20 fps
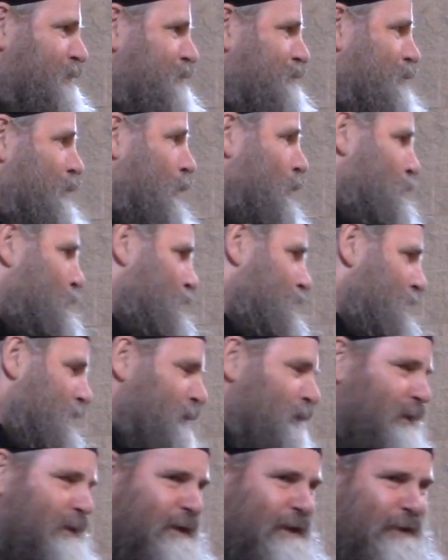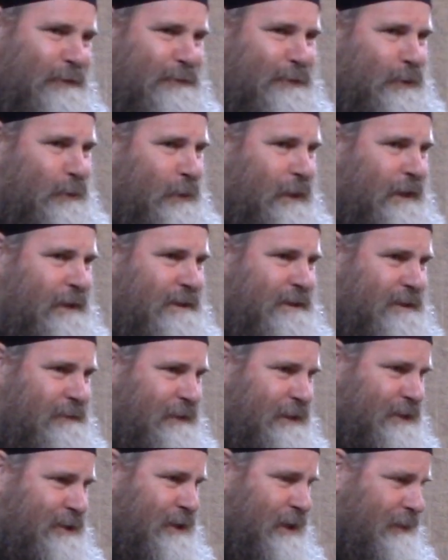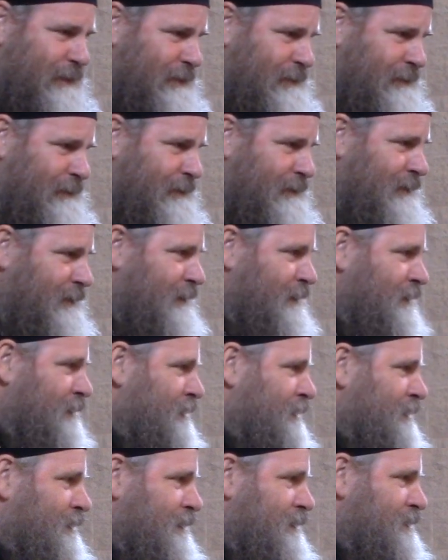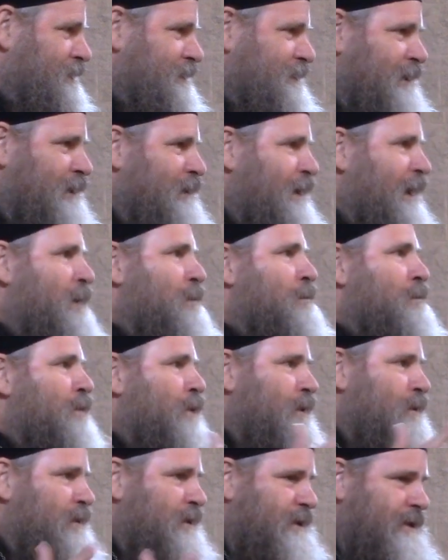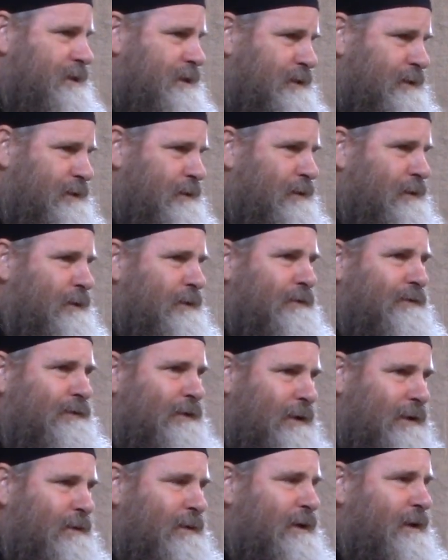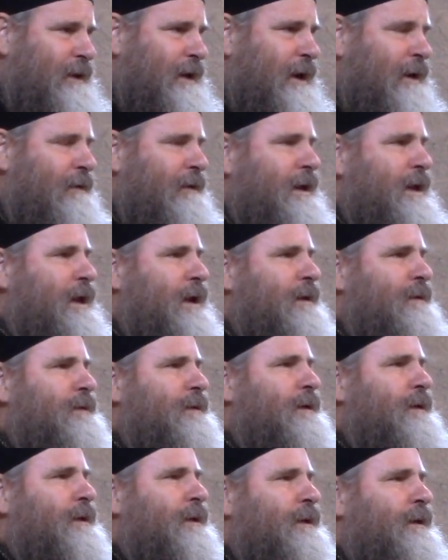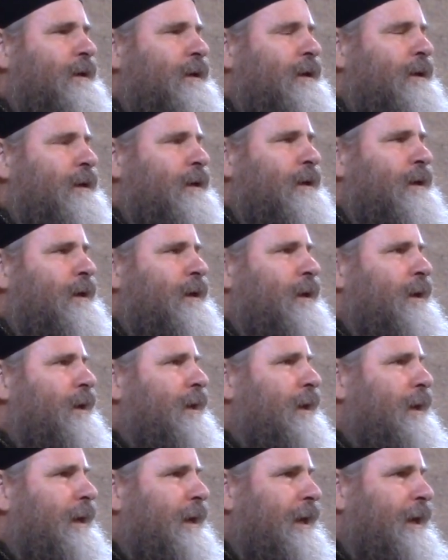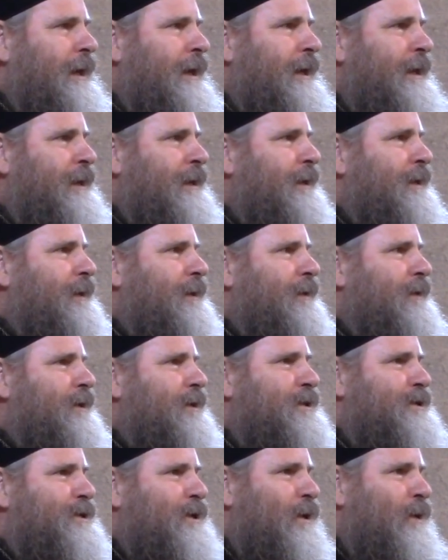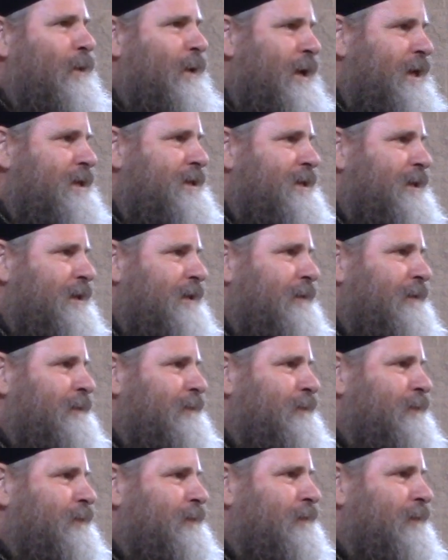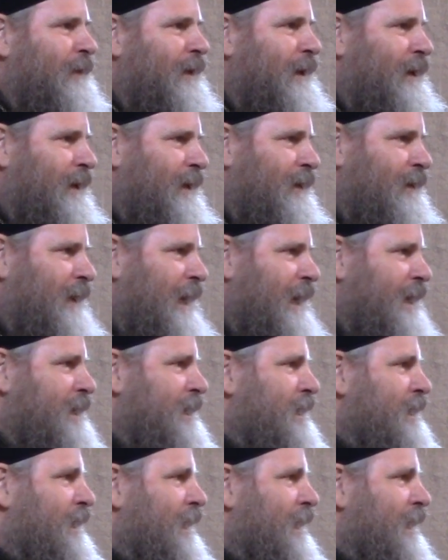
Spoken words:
formally within a few weeks of each other. This is a great boost to the whole Fort Worth area. And there's no reason that